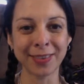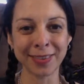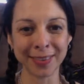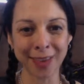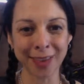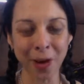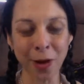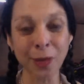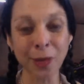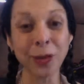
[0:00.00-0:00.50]

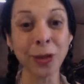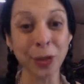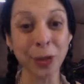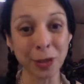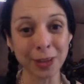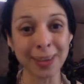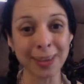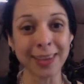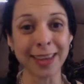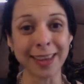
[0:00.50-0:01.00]
all the
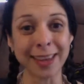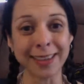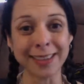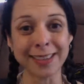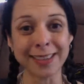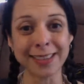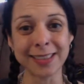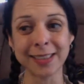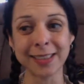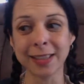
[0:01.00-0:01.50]
good
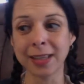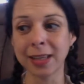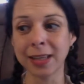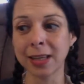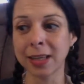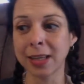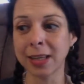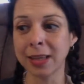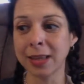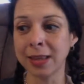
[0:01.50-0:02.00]
things
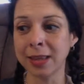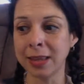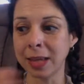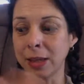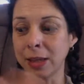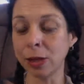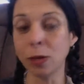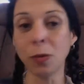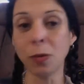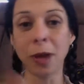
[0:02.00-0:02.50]

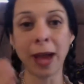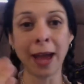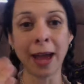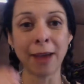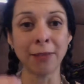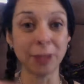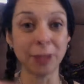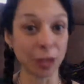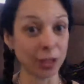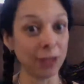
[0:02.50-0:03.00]
that you
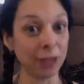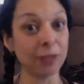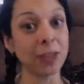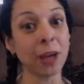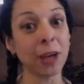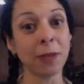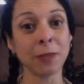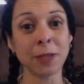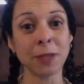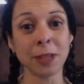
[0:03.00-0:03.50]
have achieved
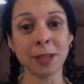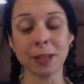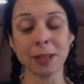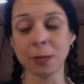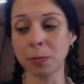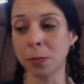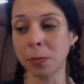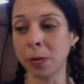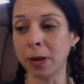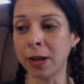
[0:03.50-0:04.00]
up to
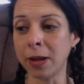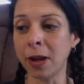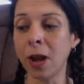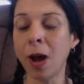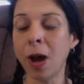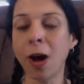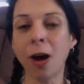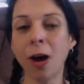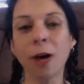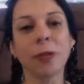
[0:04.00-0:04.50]
this point,
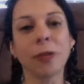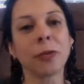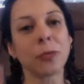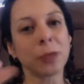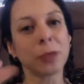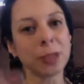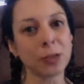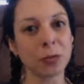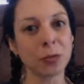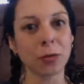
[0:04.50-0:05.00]
all the
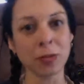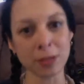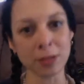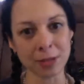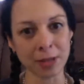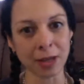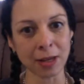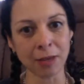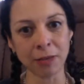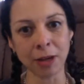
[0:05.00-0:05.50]
resources
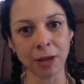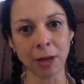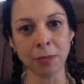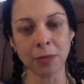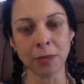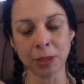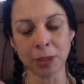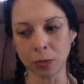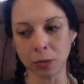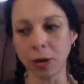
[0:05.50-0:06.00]
that have come
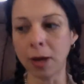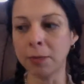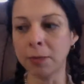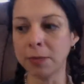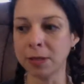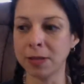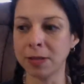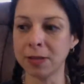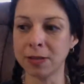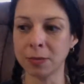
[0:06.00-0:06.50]
to you up
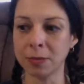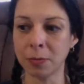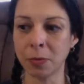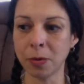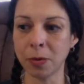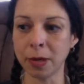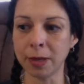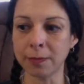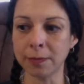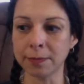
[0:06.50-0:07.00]
to this point.